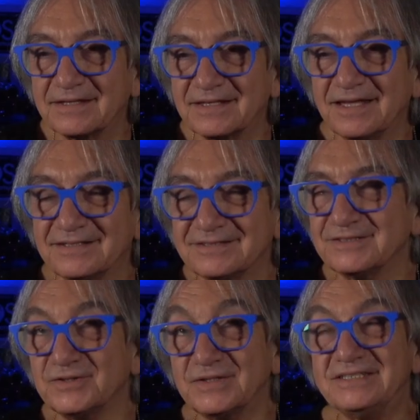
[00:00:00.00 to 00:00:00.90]
Yeah, mm-hmm. yeah
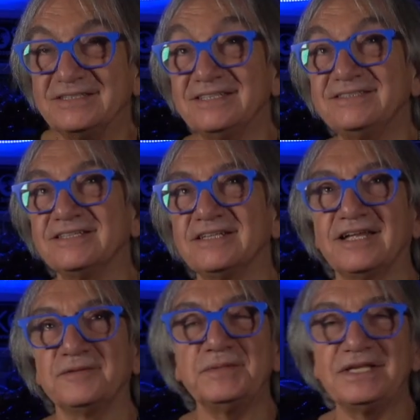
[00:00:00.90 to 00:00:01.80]
no, he he did a
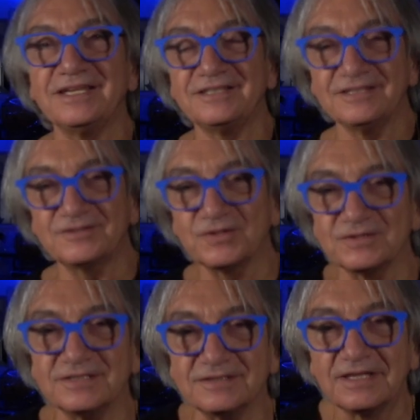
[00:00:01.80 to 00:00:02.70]
lot. I mean, he
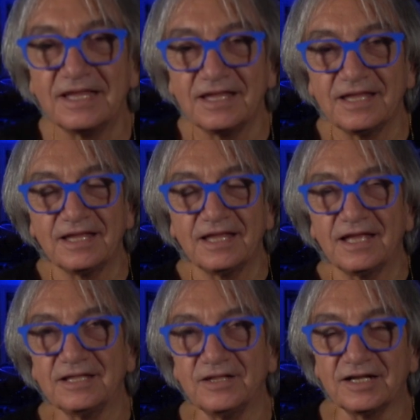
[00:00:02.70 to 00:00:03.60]
turned a
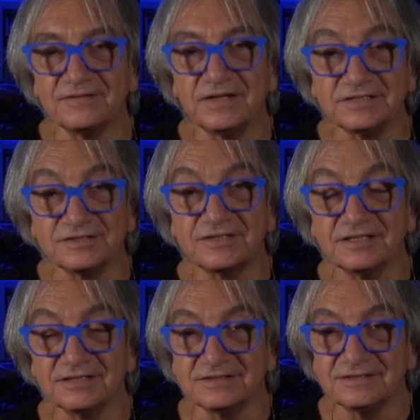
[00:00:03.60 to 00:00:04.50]
a lot of heads, and
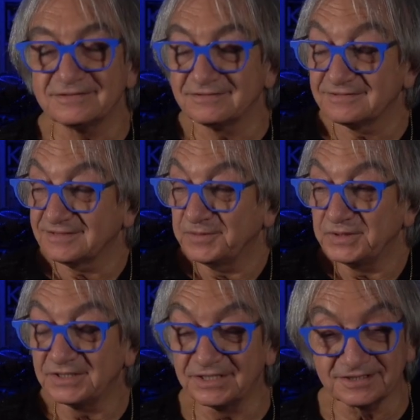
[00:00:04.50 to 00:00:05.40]
still, I
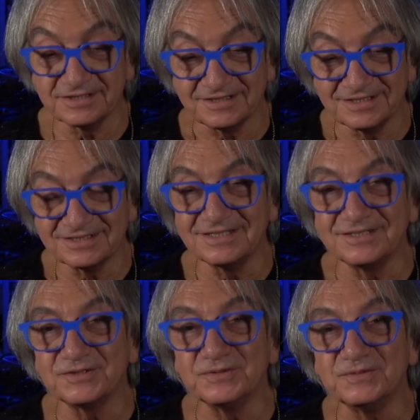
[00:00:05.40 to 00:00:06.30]
mean, listen listening
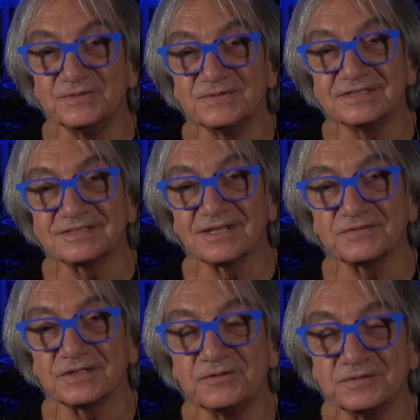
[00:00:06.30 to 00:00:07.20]
to the stuff
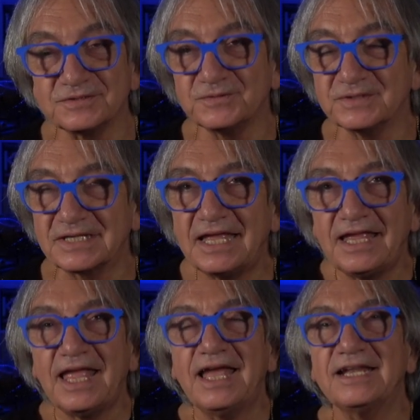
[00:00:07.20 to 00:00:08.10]
that he was doing.
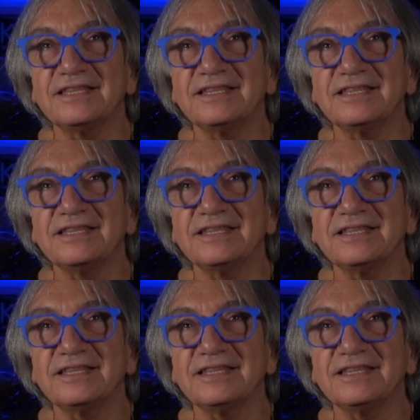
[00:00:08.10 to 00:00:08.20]
And